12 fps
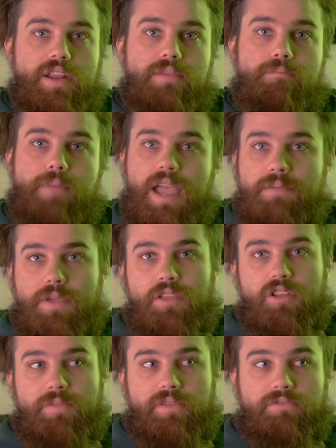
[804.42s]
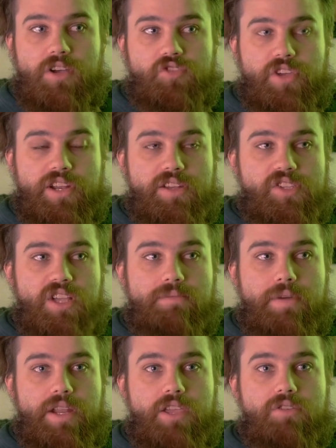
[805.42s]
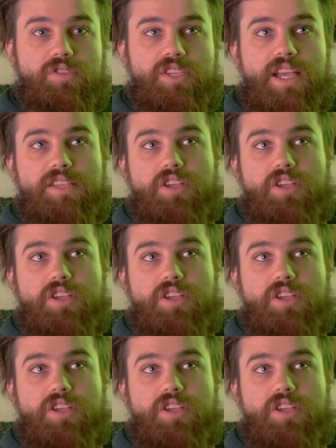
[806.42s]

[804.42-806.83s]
it might be a little bit frustrating to somebody who says,